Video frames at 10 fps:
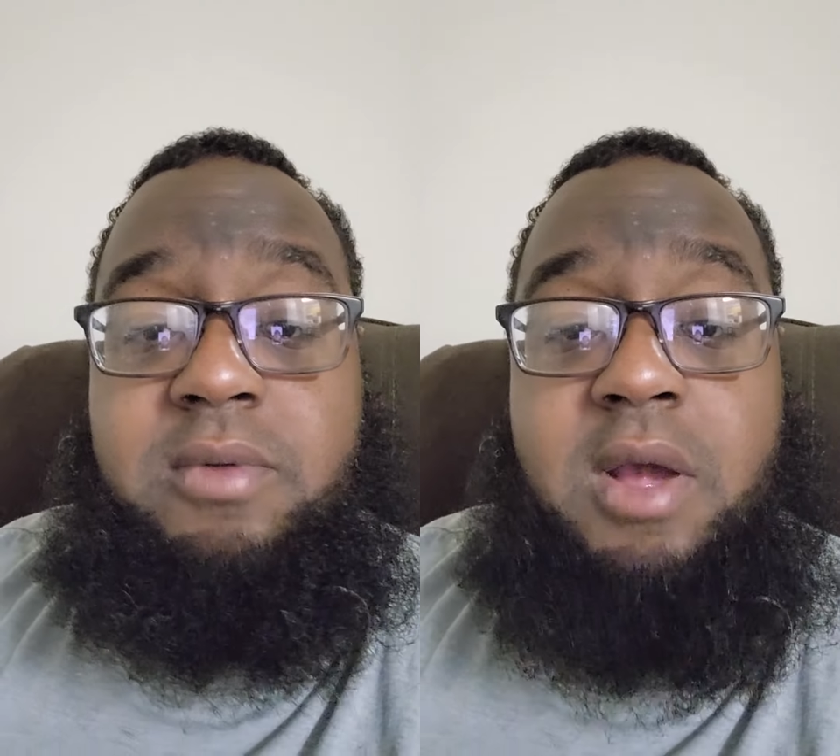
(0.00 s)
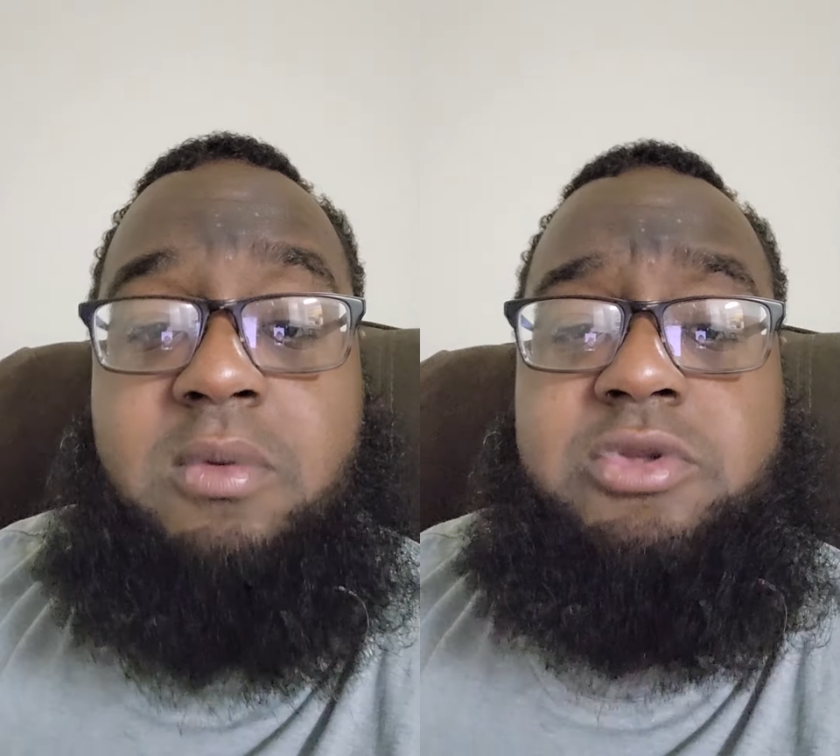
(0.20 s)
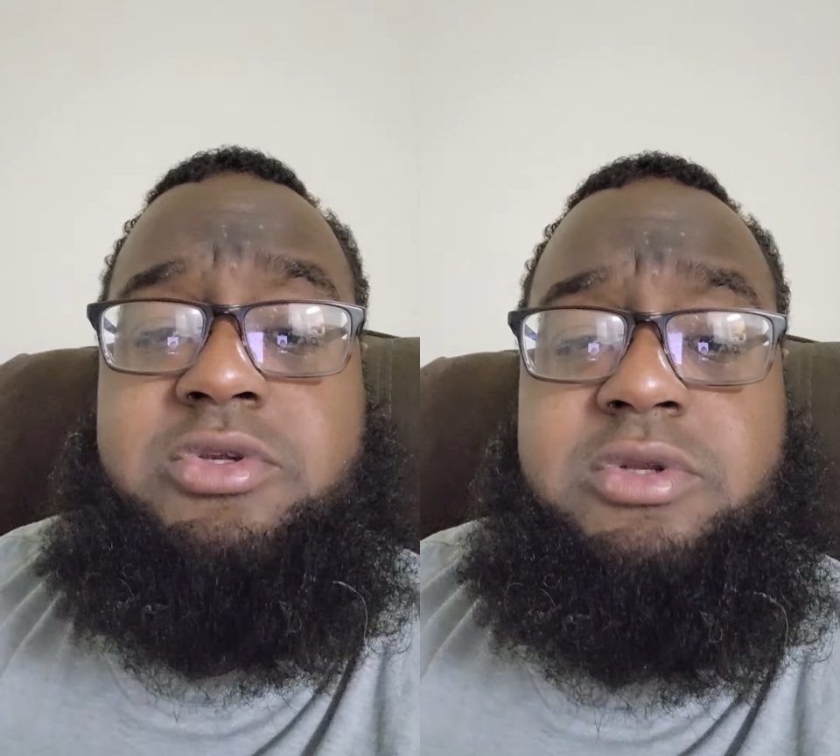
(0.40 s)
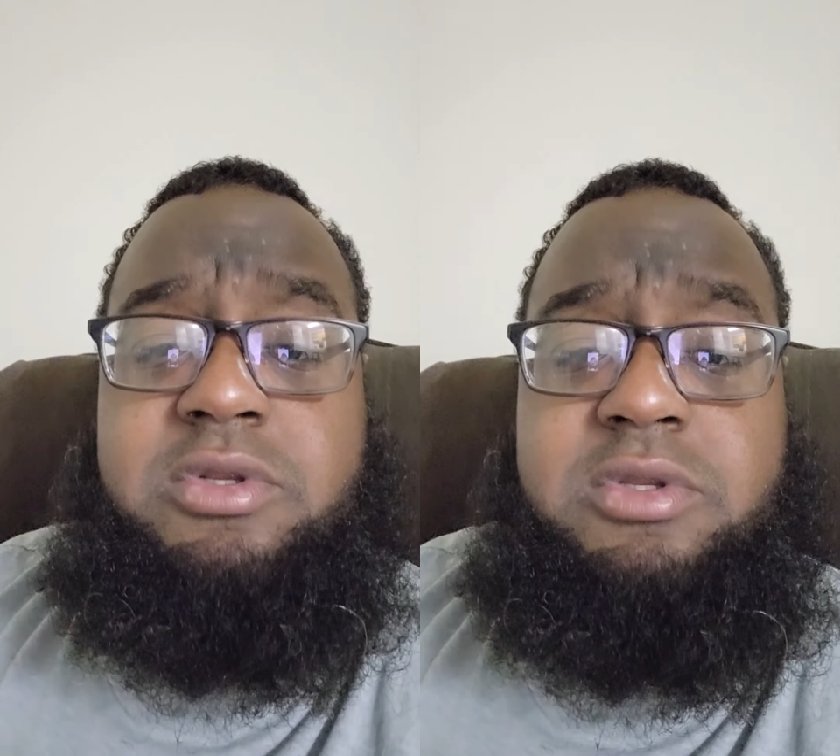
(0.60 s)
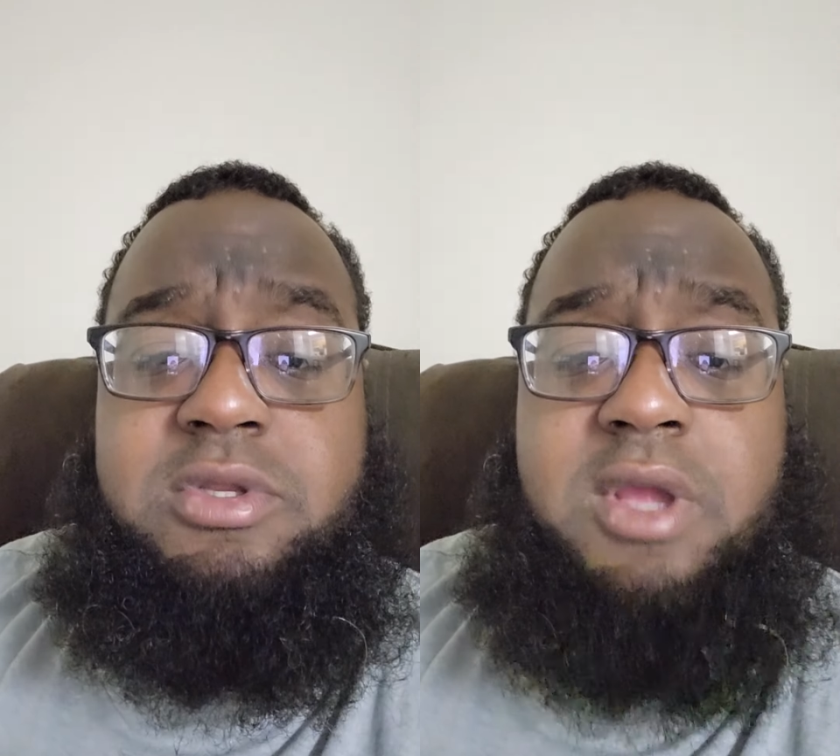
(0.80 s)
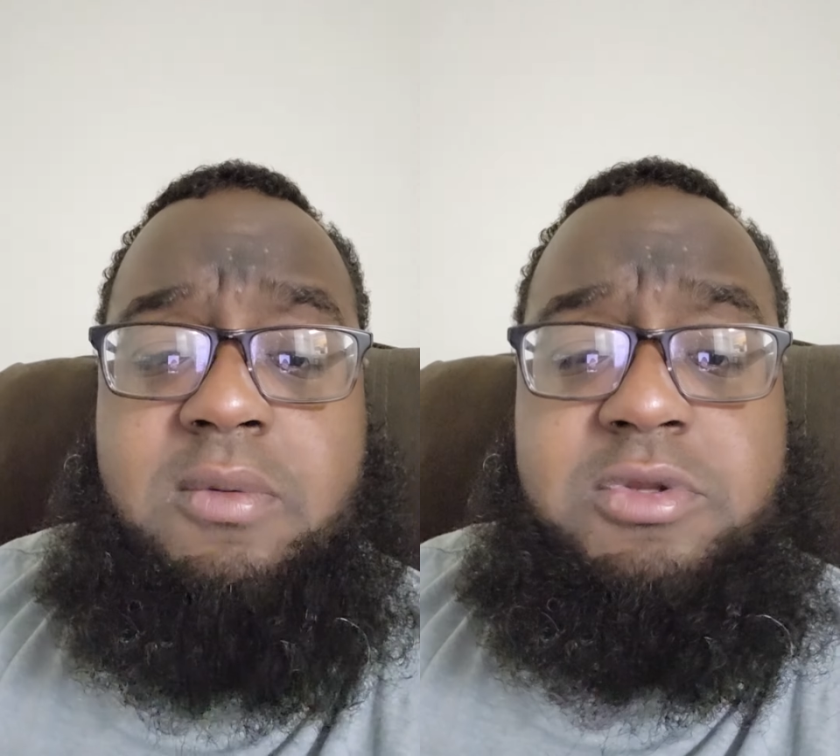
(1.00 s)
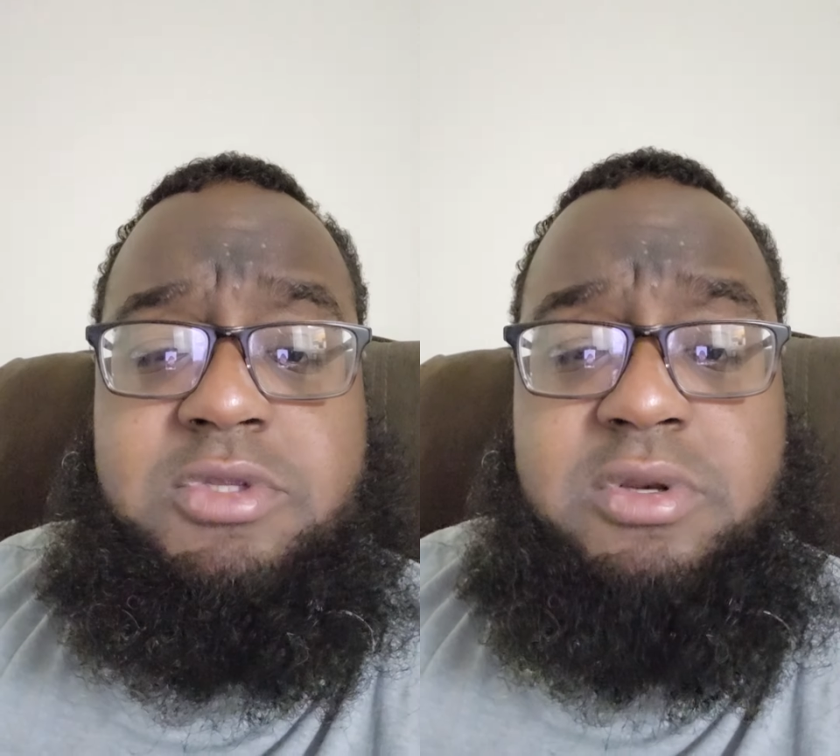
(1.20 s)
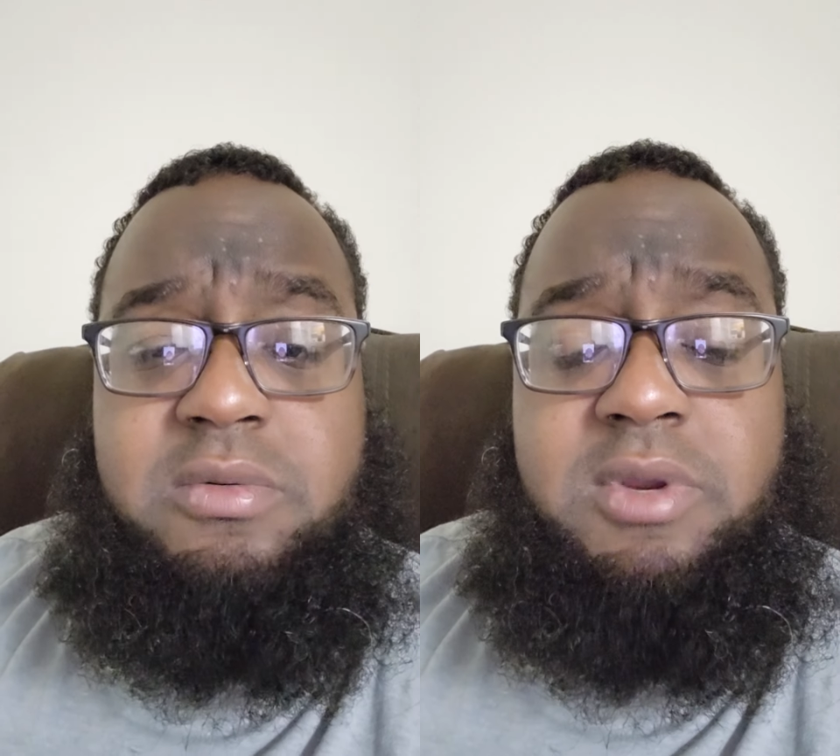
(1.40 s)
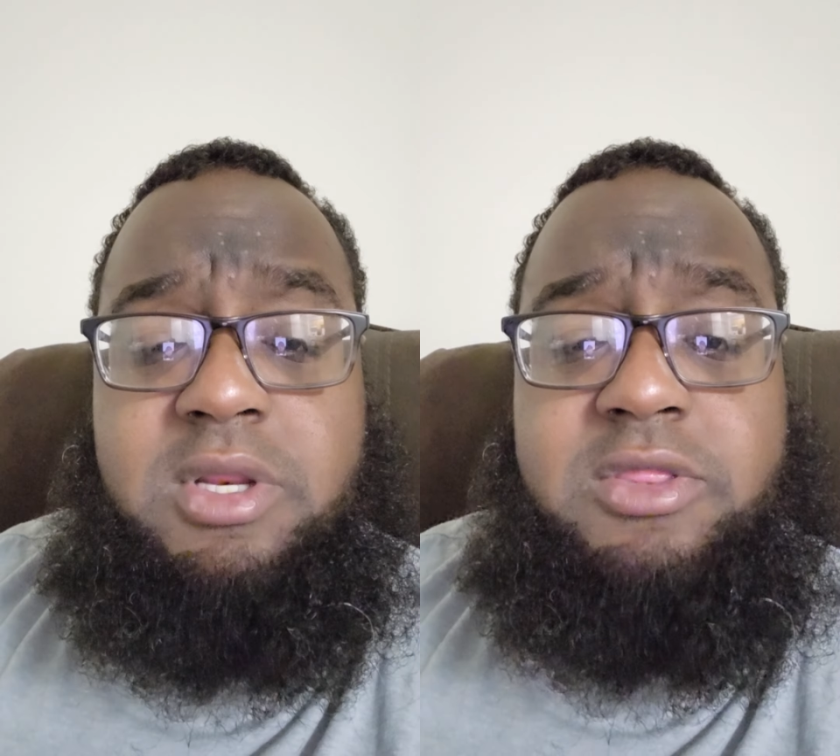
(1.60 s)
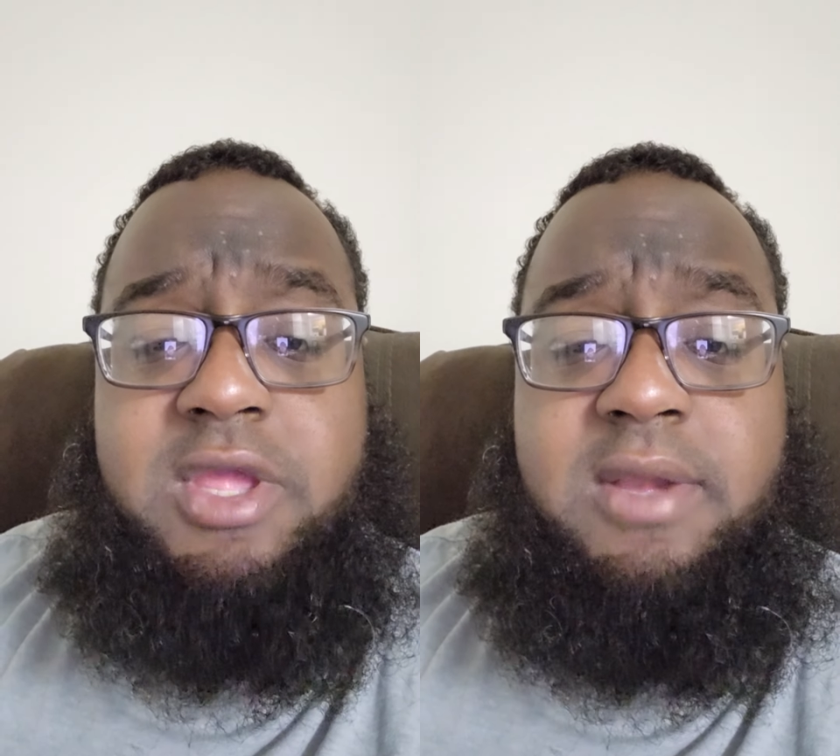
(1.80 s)
I want you to
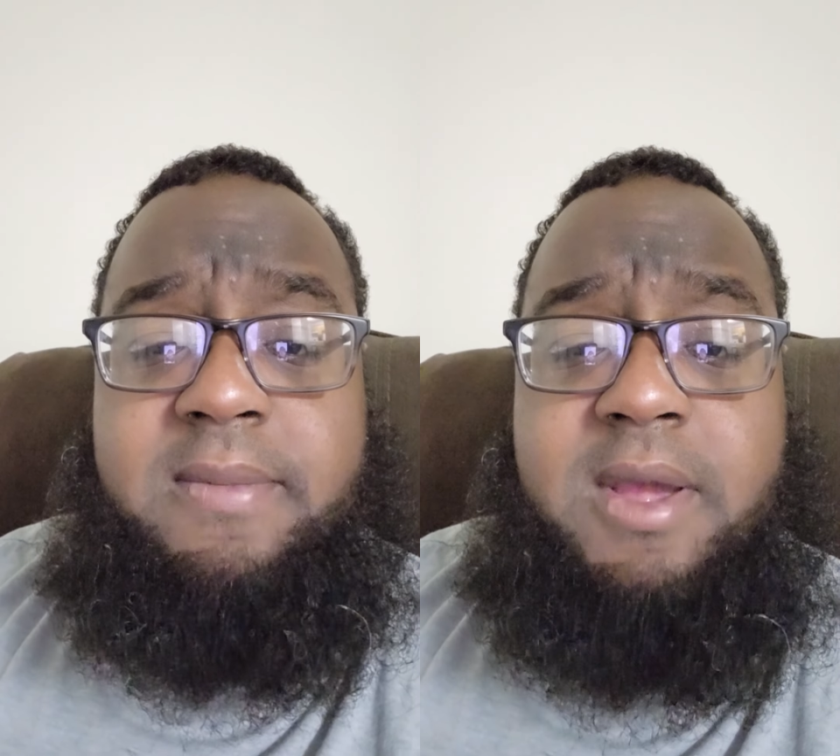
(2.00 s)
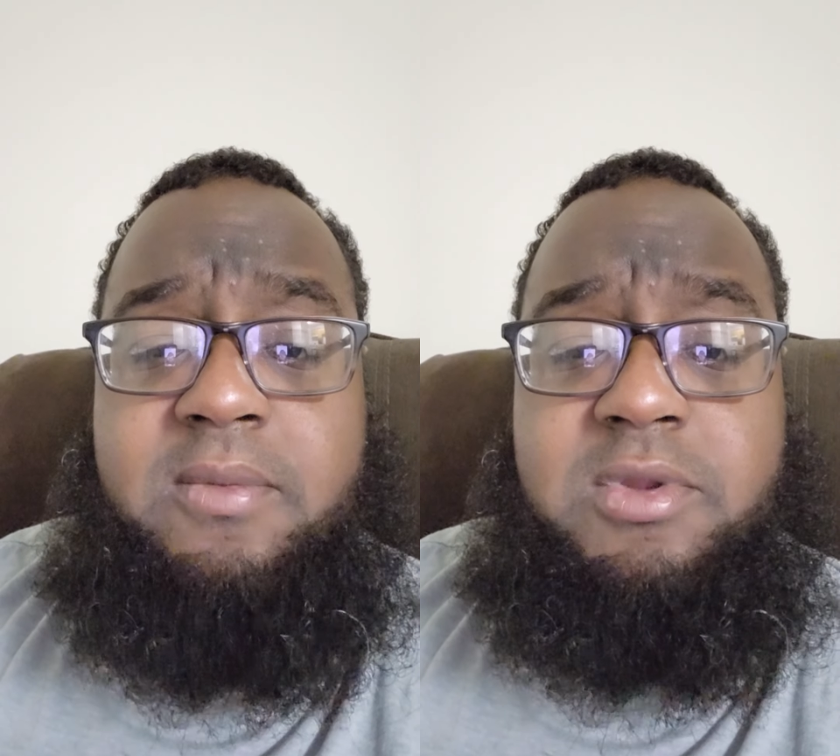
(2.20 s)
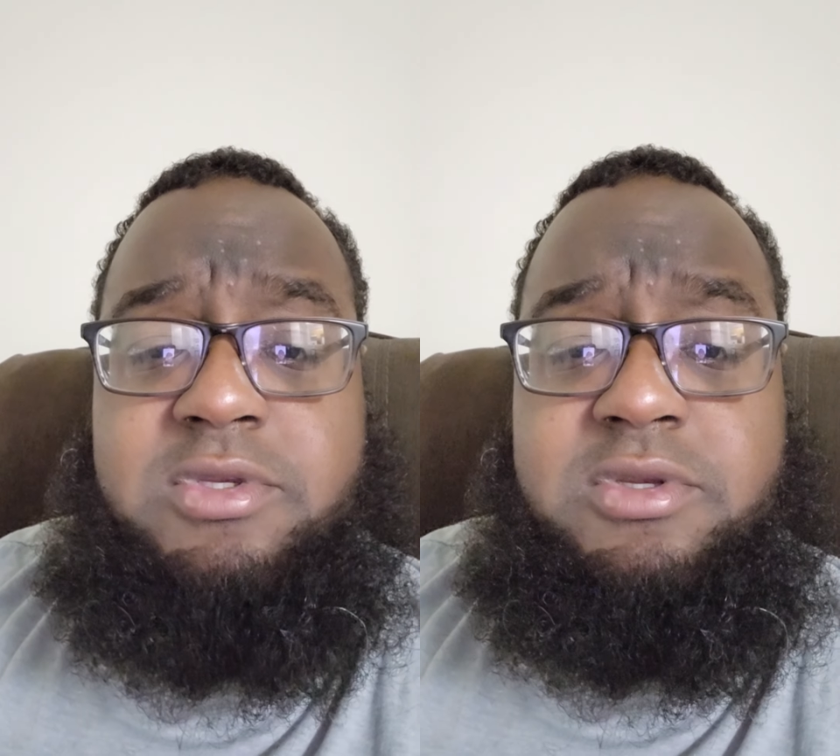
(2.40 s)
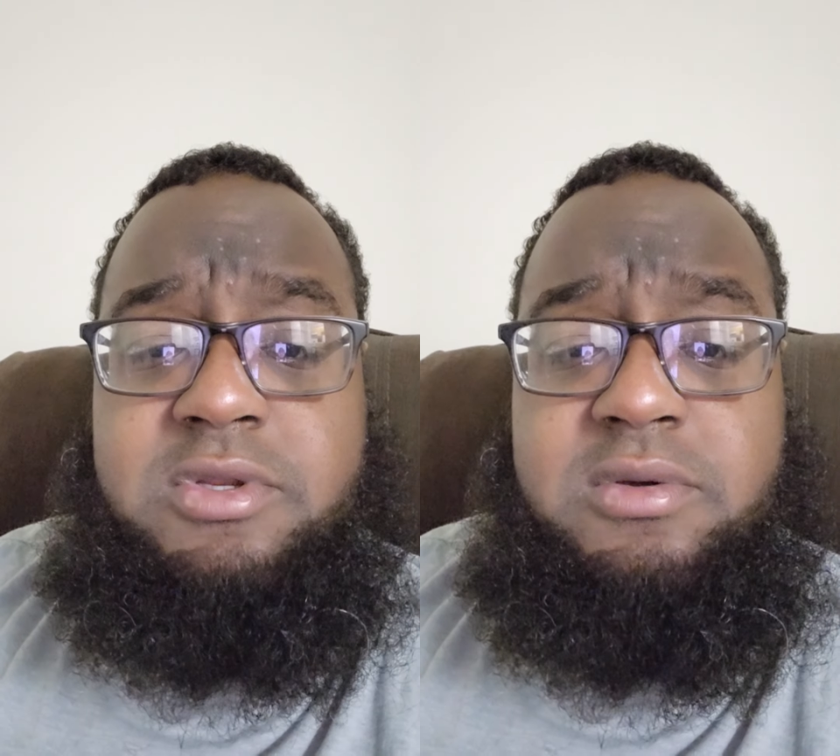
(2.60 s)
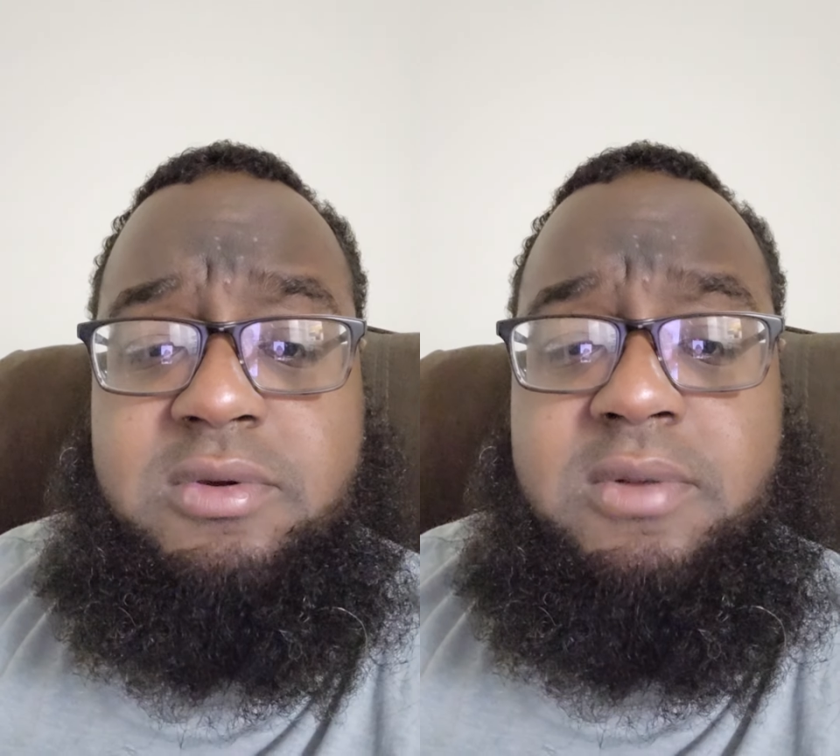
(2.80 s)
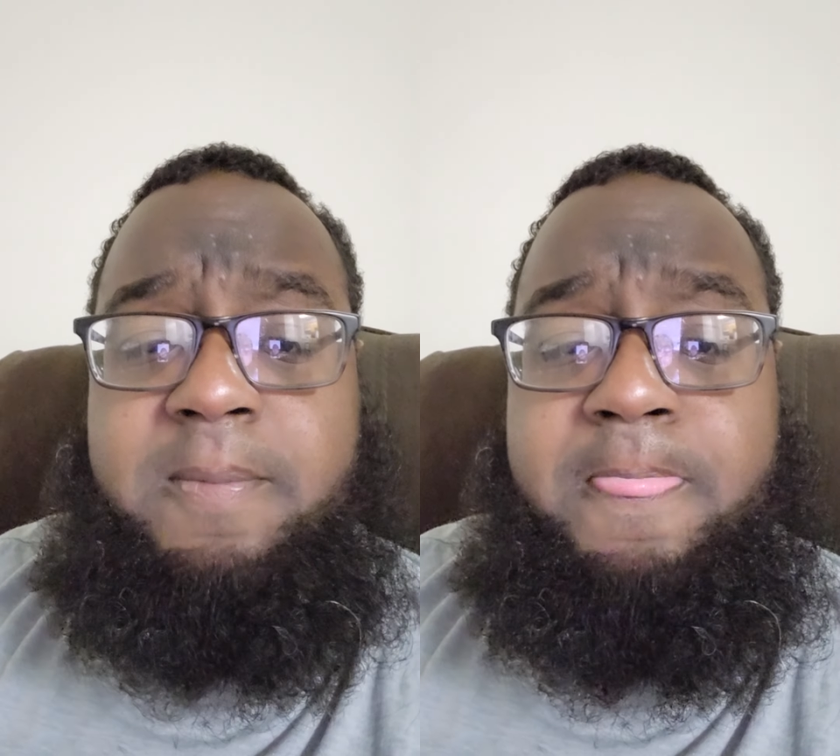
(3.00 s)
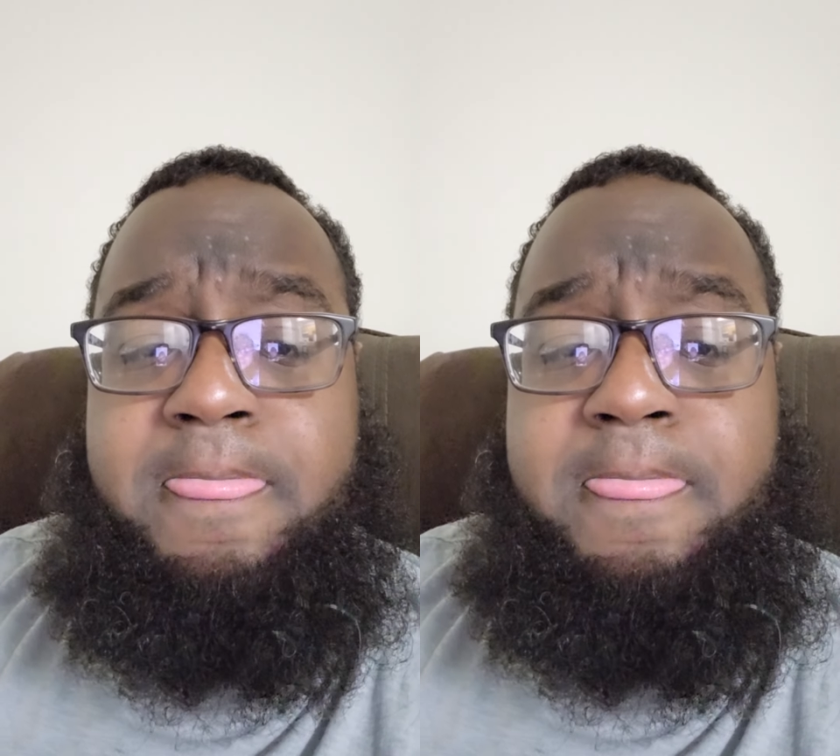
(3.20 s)
really think about what you're doing